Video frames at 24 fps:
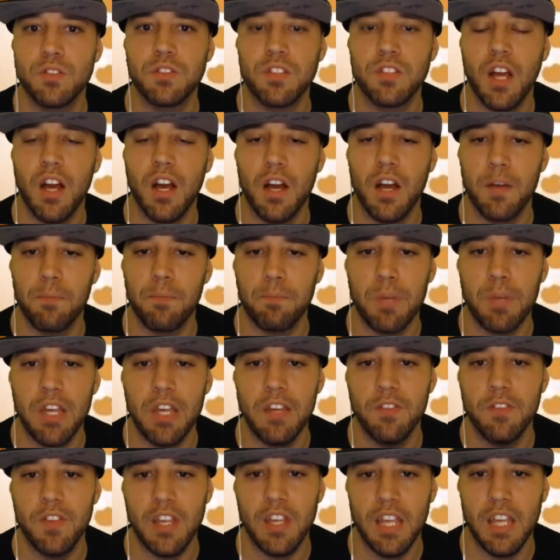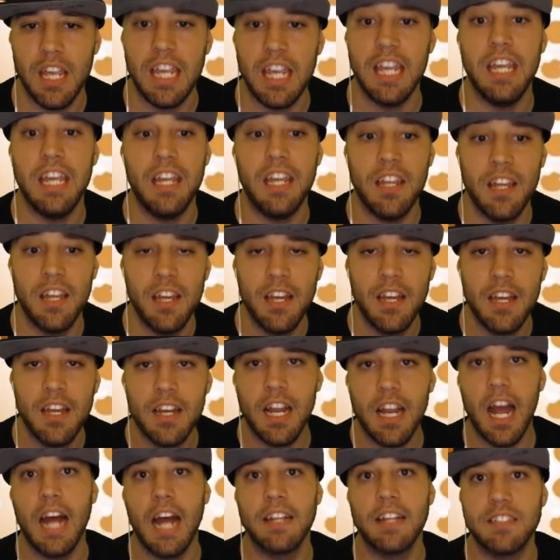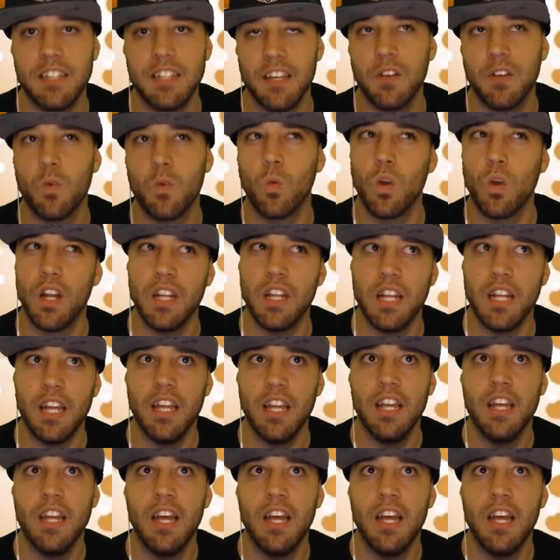PvE content really,